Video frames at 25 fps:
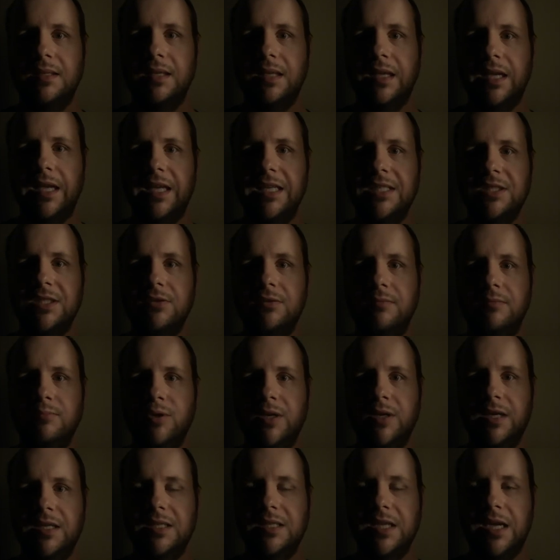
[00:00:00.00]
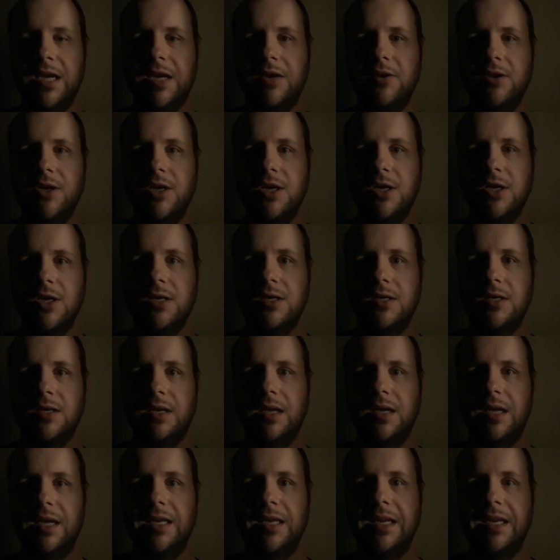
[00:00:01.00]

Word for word: and she would bring terror and